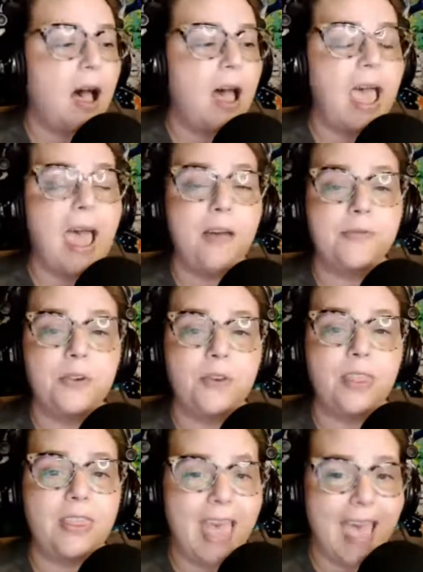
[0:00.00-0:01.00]
and
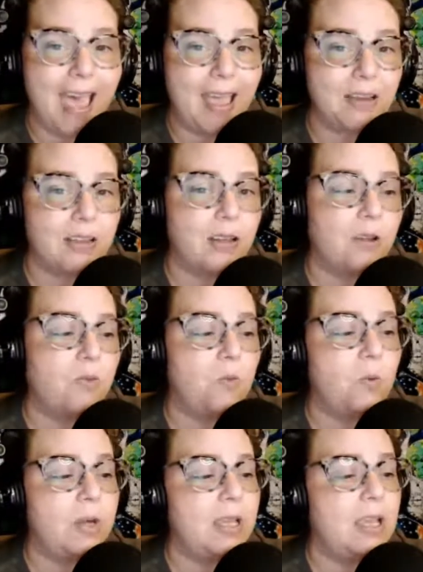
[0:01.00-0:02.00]
what they're going to be
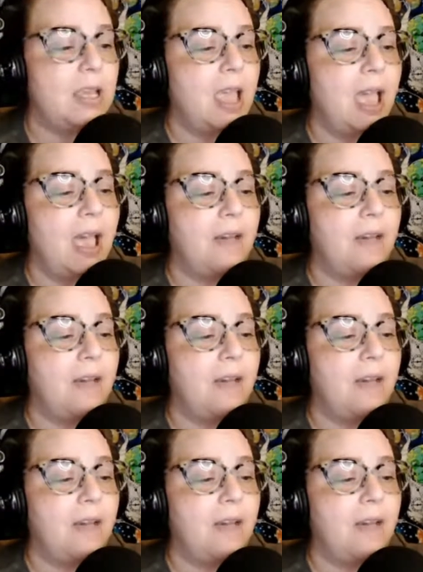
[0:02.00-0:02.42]
doing next.